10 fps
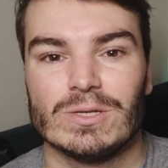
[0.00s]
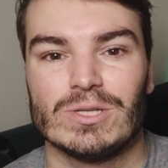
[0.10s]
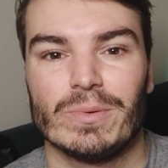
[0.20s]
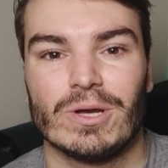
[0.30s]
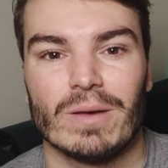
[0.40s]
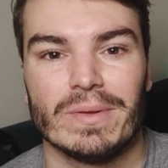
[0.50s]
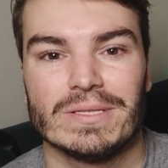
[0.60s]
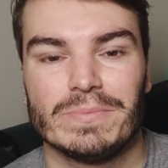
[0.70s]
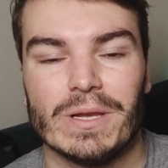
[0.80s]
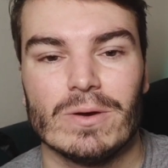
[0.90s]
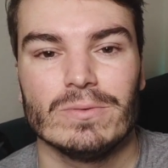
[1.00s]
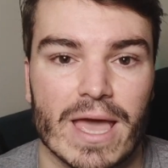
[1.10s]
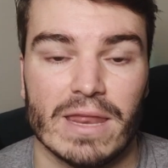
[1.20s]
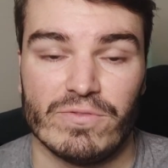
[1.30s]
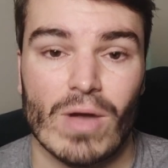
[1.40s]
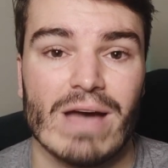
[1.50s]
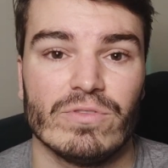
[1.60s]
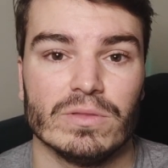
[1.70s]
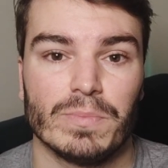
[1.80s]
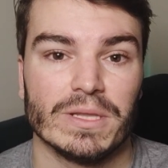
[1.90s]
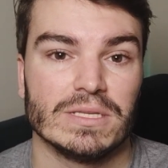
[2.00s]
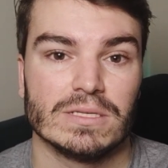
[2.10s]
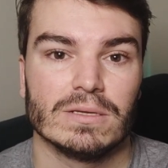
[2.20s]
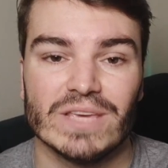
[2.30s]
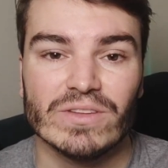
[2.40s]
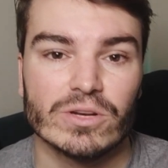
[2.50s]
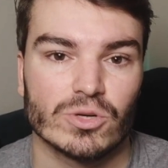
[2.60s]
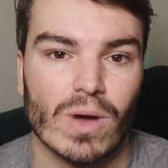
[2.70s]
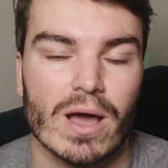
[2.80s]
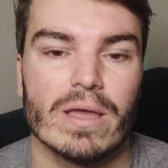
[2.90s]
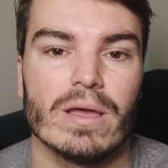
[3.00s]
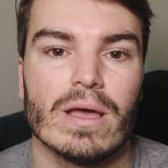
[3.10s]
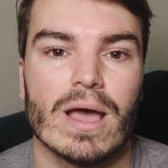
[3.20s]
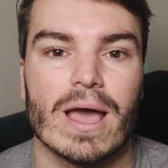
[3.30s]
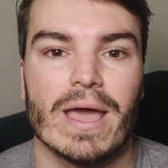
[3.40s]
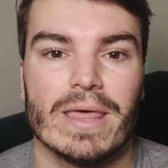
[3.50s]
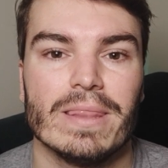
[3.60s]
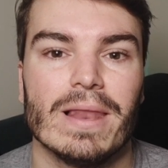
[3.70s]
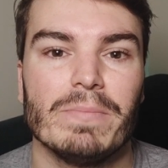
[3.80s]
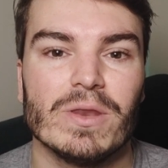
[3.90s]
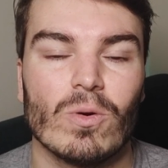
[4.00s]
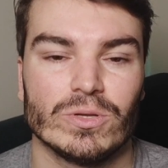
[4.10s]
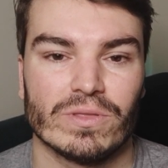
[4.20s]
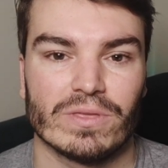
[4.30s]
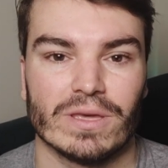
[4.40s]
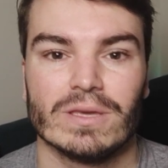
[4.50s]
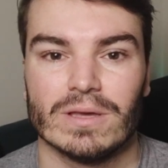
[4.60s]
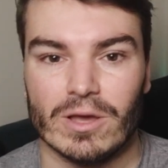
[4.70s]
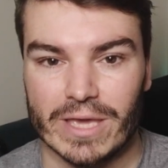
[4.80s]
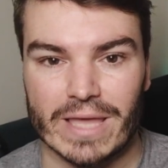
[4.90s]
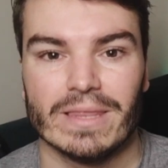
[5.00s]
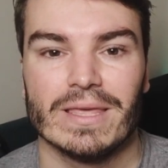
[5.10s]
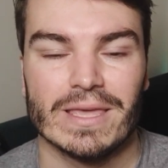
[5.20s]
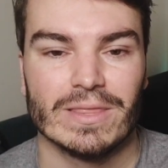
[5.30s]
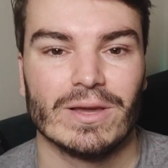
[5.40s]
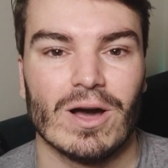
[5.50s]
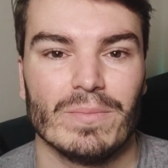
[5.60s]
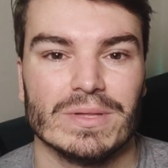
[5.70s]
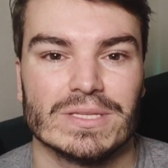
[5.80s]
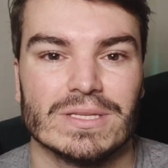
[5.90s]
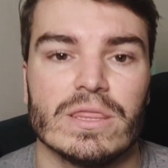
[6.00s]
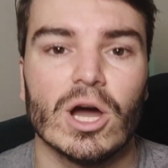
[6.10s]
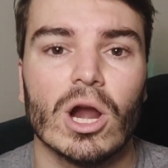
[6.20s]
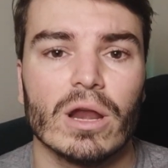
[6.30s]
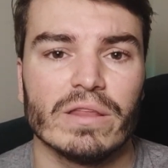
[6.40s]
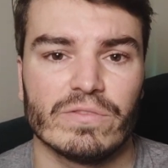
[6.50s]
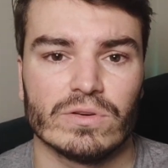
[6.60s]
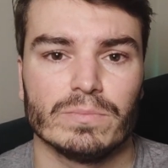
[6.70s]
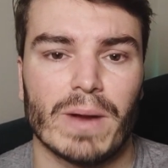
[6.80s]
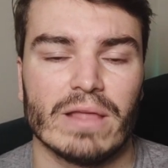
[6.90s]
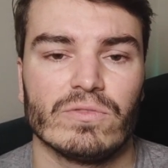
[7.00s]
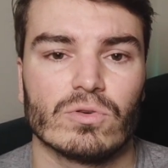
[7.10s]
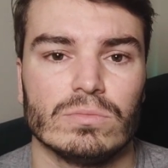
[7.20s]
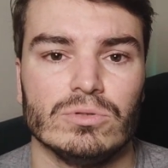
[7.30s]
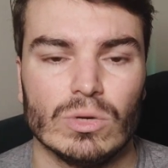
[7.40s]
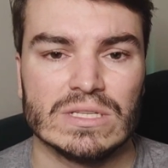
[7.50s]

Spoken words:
drop a comment below. And if you haven't, please give it a try and let me know what you think again in the comments. There are a lot of different platforms to